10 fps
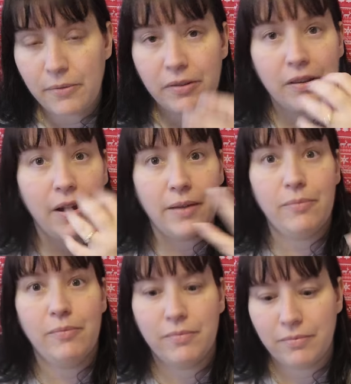It was like
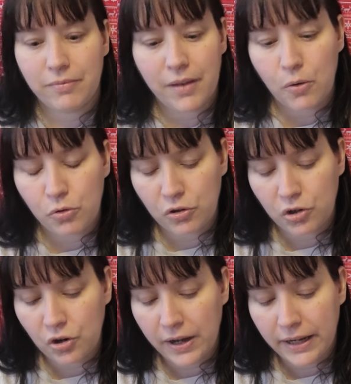ultra
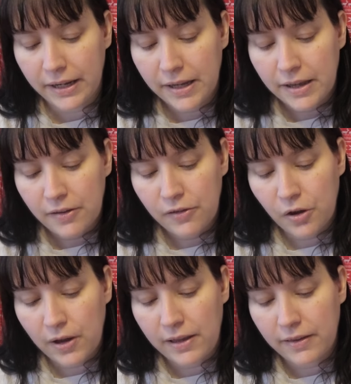shiny.
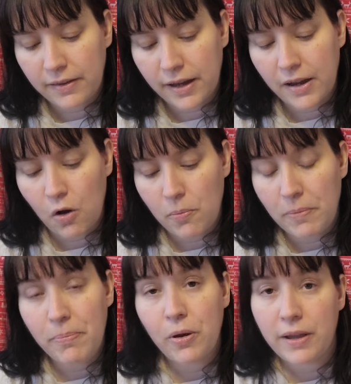So as I say, I'll
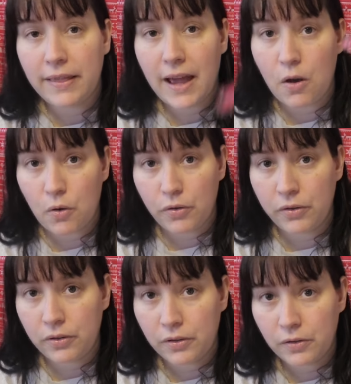be putting that
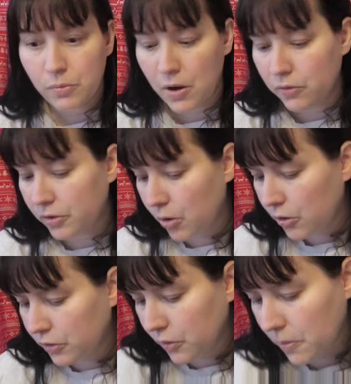on as well. So what
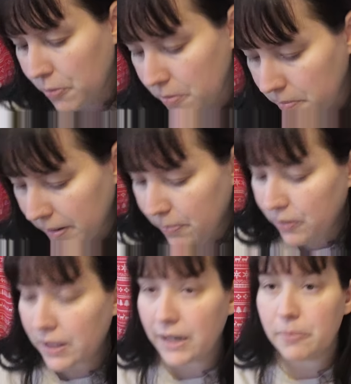I'll do, I'll probably
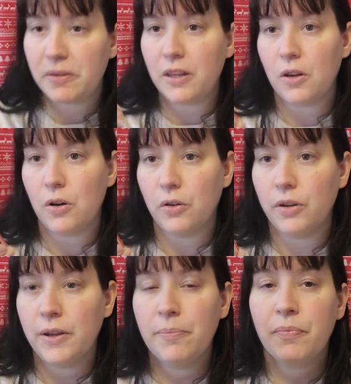put the lipstick
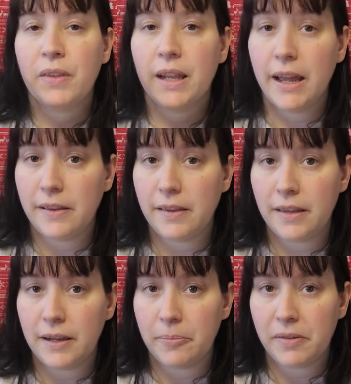on, let you
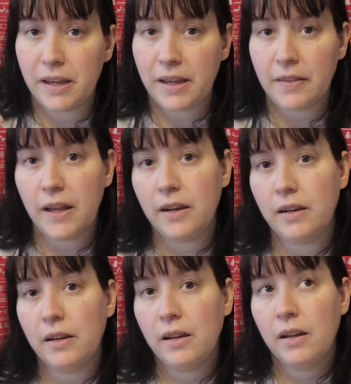see the lipstick, and
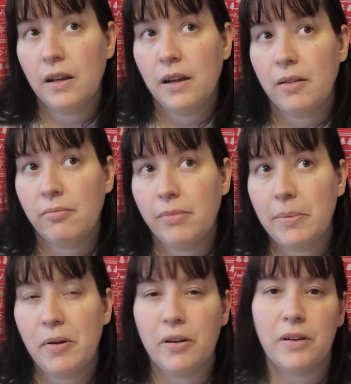then
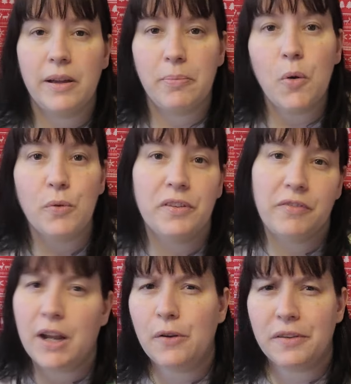maybe I can like pause
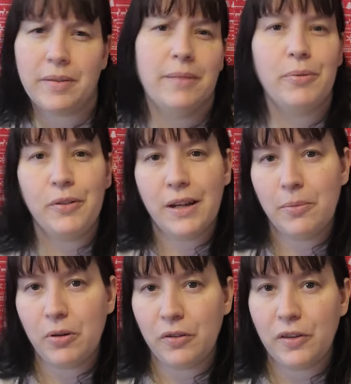the video or something, put the
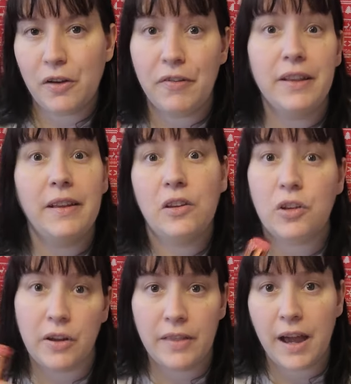lip gloss over it, and then
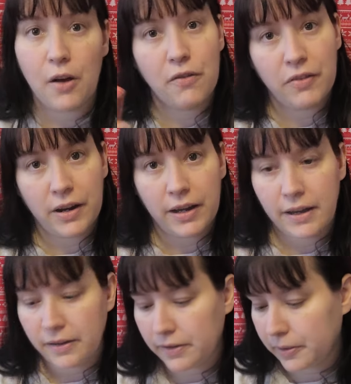show you that over it.
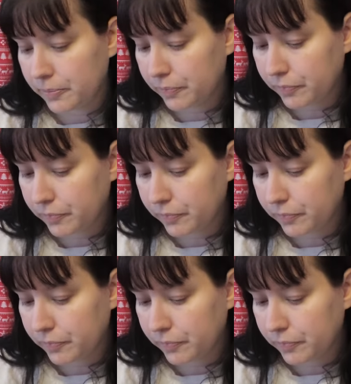Okay, so